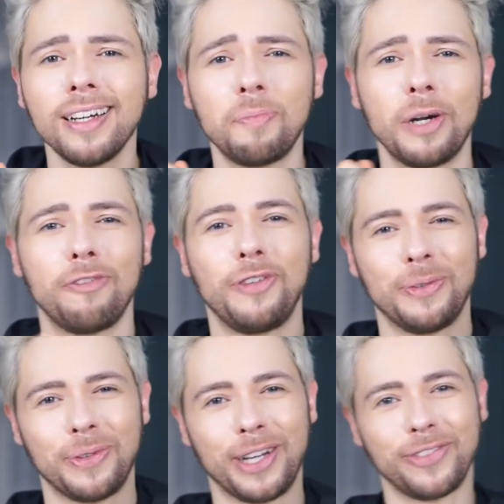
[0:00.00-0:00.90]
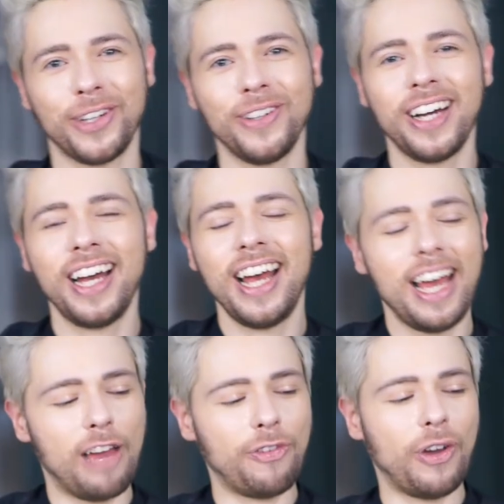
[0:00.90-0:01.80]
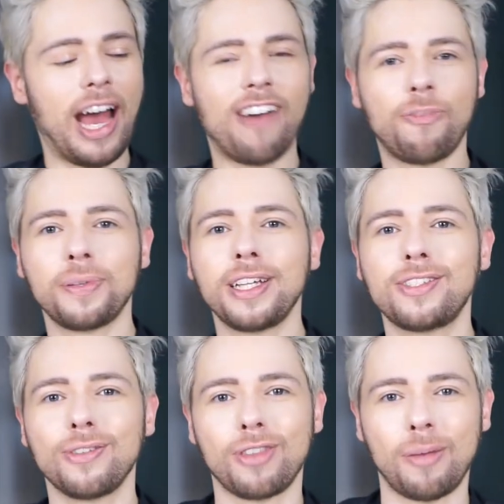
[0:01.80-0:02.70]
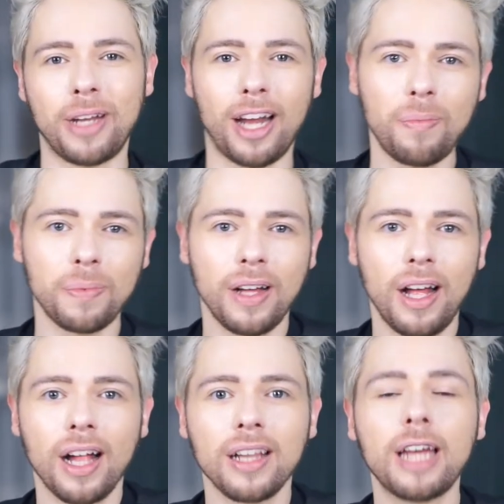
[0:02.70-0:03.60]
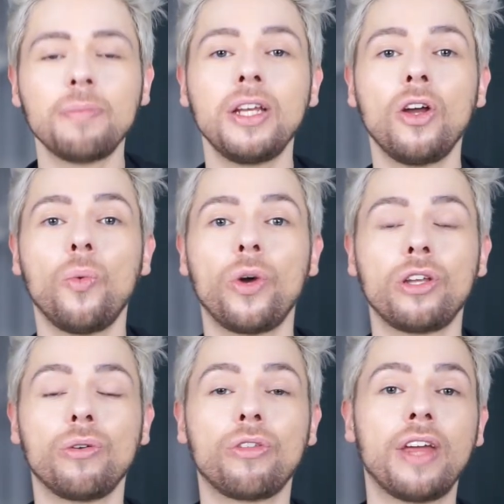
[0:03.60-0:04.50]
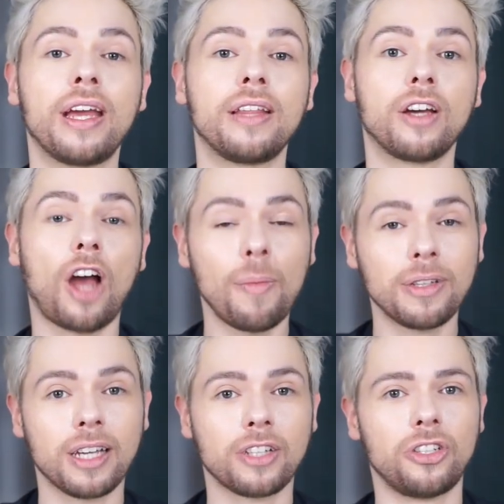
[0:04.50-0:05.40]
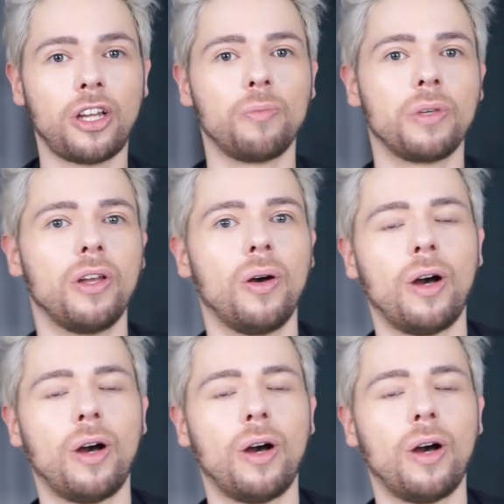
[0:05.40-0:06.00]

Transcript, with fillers: perfume review. If you have, please do thumb it up. Let me know what you think in the comment section down below